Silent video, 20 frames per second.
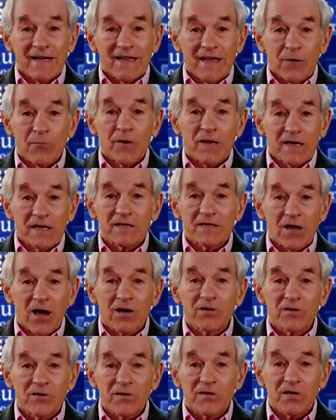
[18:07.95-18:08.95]
that we can
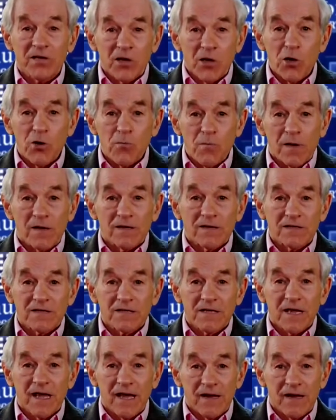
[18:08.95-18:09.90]
talk to the Cubans.